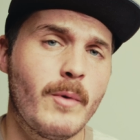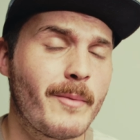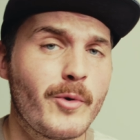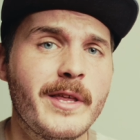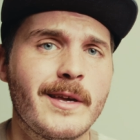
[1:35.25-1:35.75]

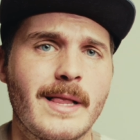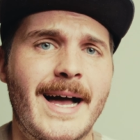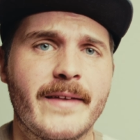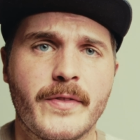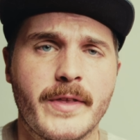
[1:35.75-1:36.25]
I'm really
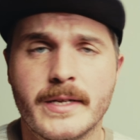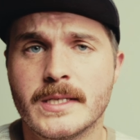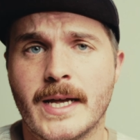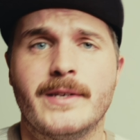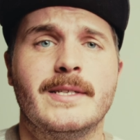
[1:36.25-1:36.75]
glad that they
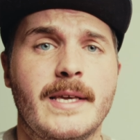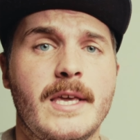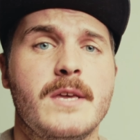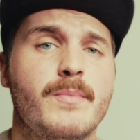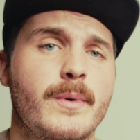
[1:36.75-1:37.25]
decided to
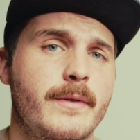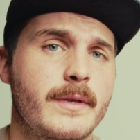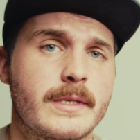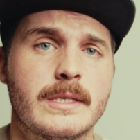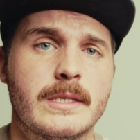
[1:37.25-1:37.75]
keep
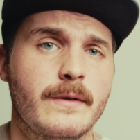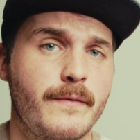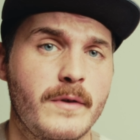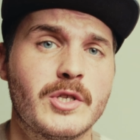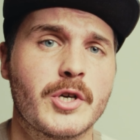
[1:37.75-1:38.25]
this
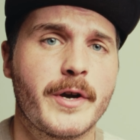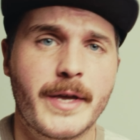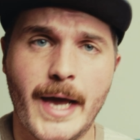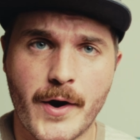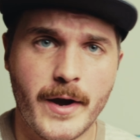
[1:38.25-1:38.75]
feature and
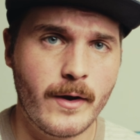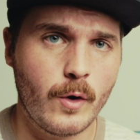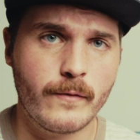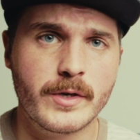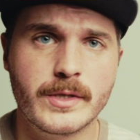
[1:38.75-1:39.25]
carry it
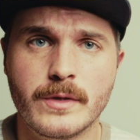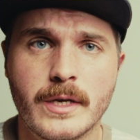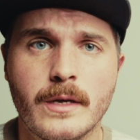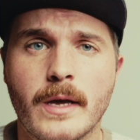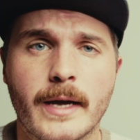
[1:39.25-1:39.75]
over to
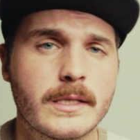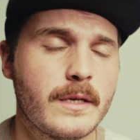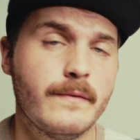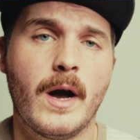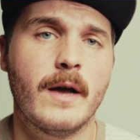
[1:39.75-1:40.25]
the
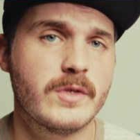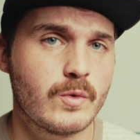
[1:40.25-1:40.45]
X-T5 as